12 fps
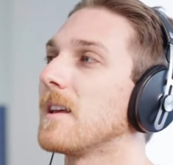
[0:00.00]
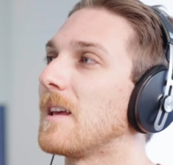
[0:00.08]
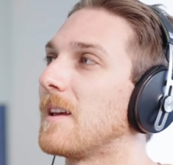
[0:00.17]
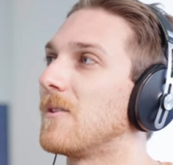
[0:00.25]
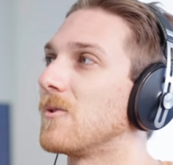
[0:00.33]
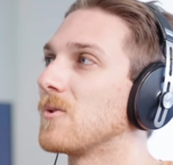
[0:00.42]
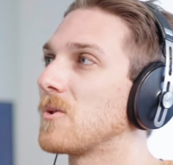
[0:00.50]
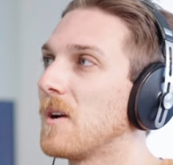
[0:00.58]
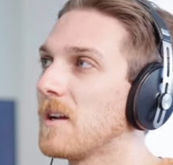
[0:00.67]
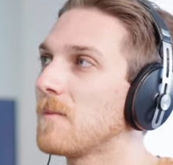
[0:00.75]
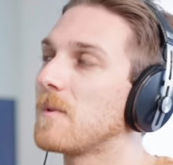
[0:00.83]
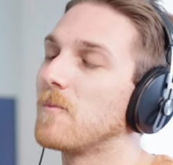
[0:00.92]
and they're
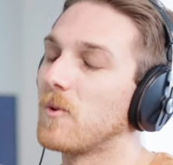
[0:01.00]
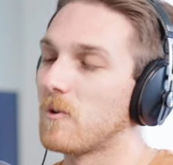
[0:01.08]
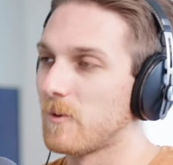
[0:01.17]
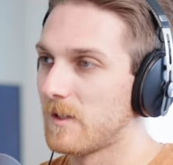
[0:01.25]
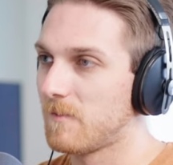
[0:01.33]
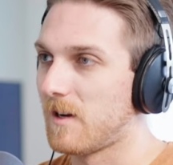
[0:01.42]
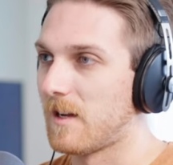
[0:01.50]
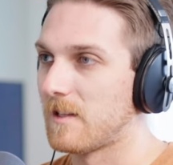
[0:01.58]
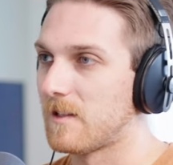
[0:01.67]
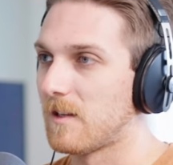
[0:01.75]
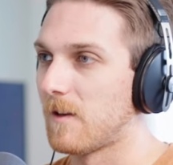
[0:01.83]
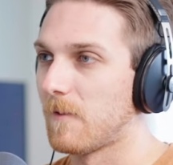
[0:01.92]
trying to be more
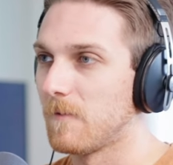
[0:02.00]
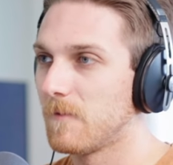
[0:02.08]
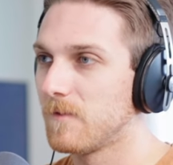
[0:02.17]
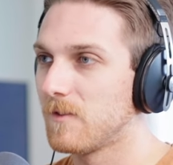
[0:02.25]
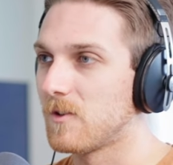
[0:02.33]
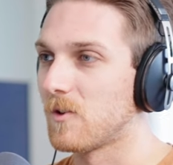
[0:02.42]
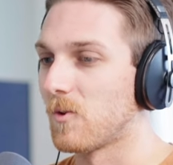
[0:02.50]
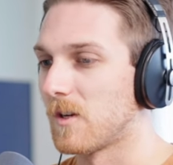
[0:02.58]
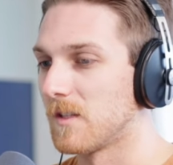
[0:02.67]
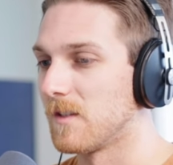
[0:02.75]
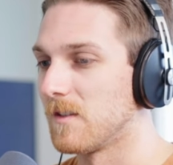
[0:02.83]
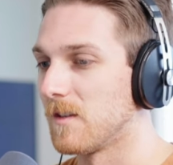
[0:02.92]
responsive to
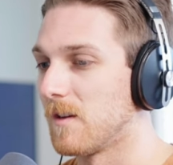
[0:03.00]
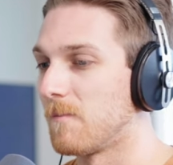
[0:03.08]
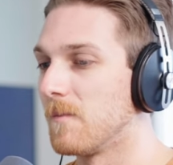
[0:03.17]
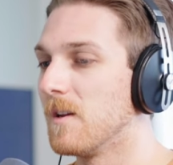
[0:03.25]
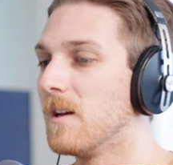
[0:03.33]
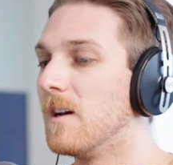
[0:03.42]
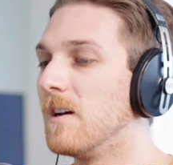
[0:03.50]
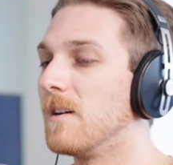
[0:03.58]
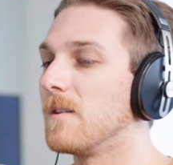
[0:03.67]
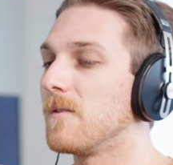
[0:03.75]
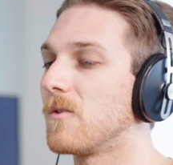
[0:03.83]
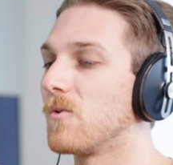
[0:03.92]
criticism
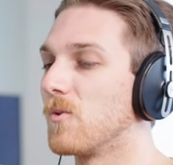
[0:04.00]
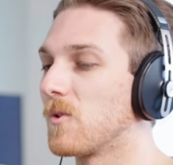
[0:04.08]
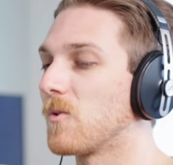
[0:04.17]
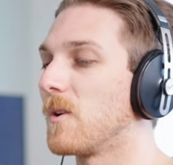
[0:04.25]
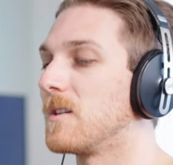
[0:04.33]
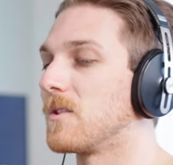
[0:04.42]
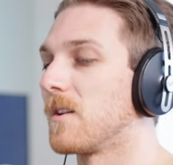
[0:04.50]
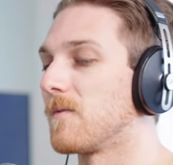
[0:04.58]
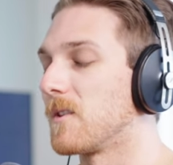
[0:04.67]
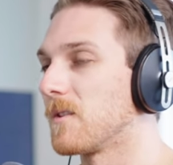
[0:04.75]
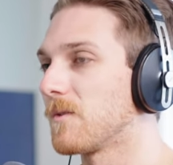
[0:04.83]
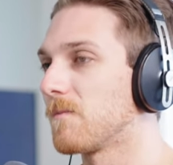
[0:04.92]
through the creation of
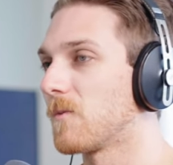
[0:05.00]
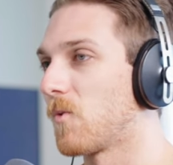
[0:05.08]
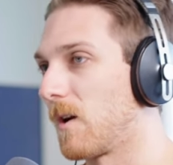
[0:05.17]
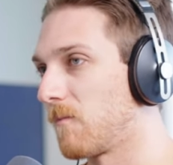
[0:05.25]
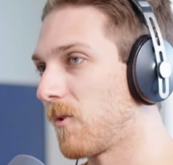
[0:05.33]
this grant